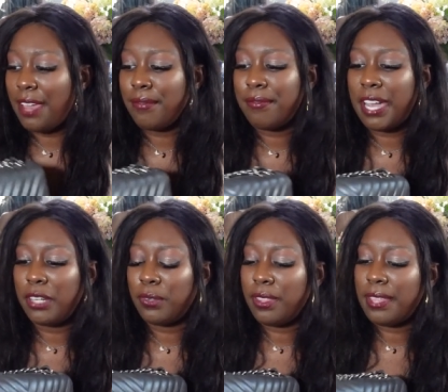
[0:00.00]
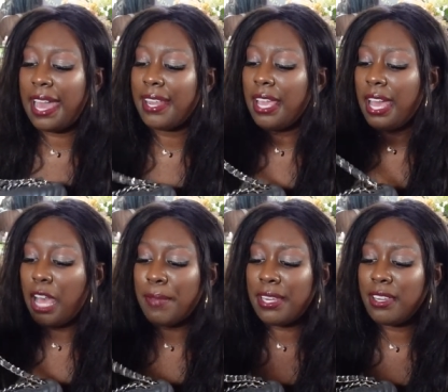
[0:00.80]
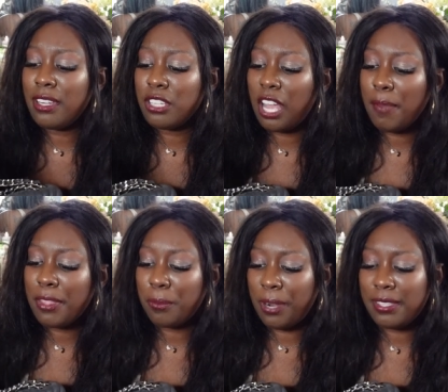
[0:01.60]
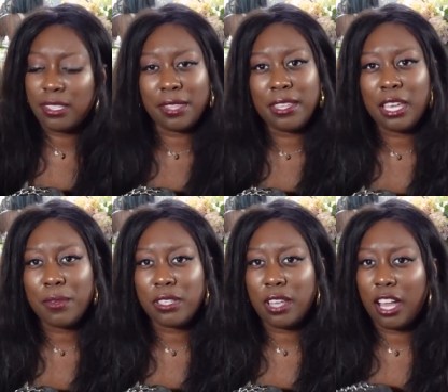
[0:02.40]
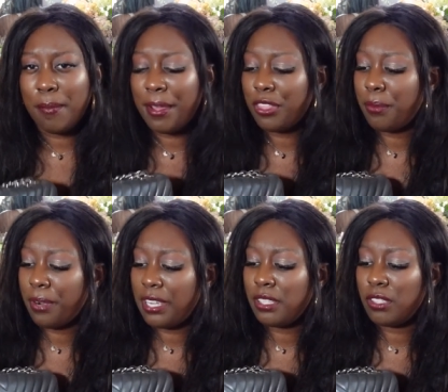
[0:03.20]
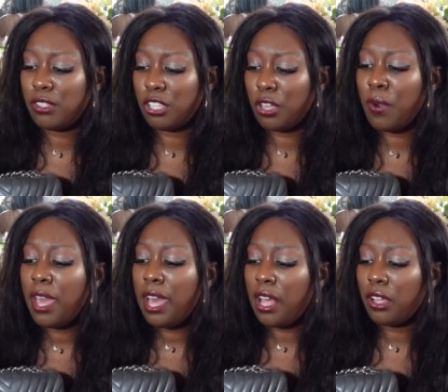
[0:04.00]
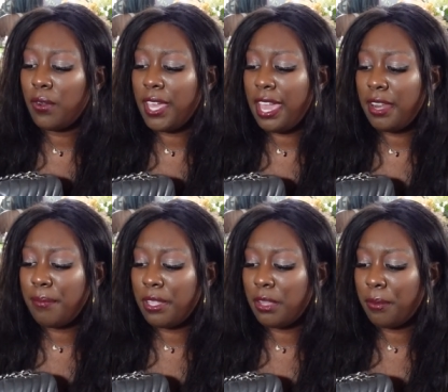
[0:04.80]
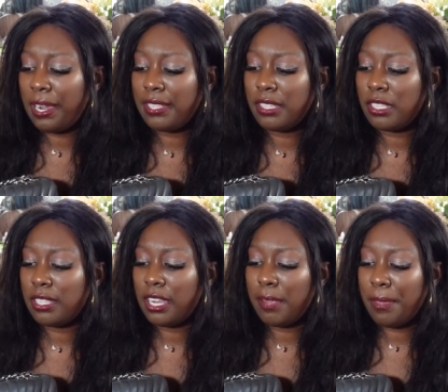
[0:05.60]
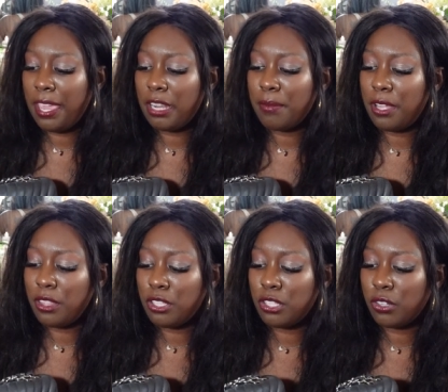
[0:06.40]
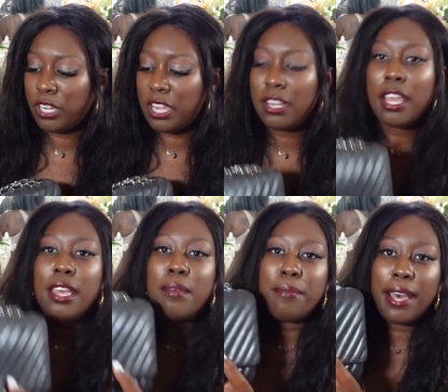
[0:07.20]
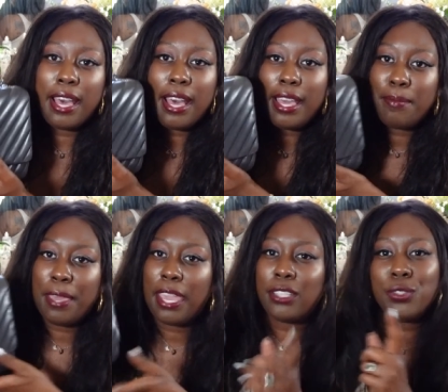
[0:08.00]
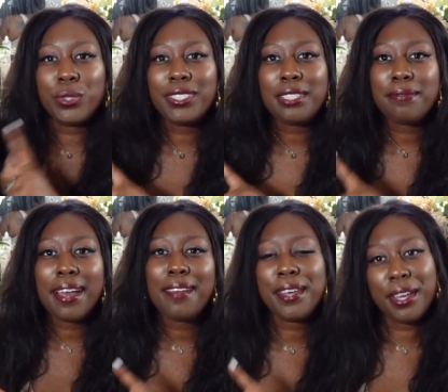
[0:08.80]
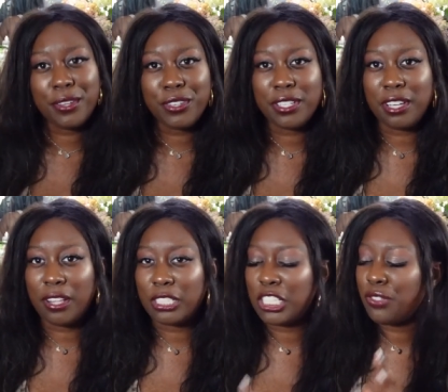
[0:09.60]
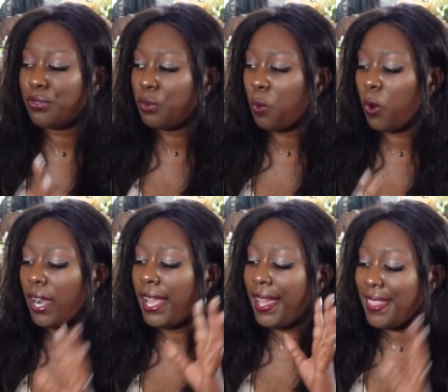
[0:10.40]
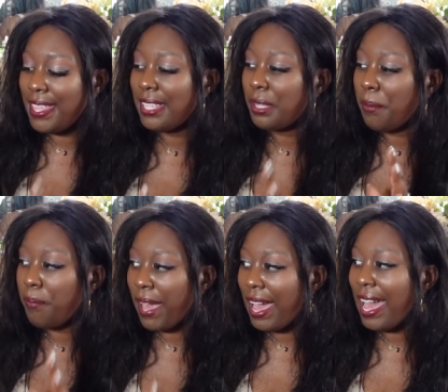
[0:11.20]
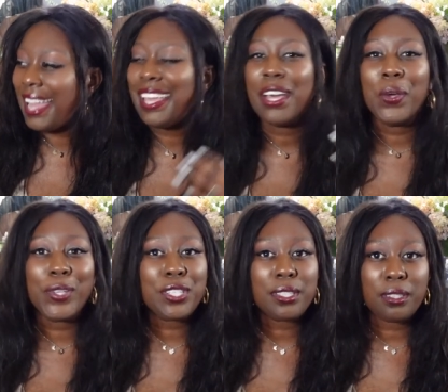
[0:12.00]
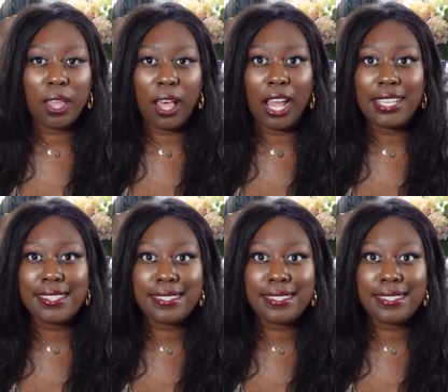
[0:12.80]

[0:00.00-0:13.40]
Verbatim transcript: I'm fine with that. I didn't talk about the prices. I think I want to talk about the prices too. I'll go ahead and put the prices that I paid up on the screen, but I paid $2,500 for this bag, which is a lot.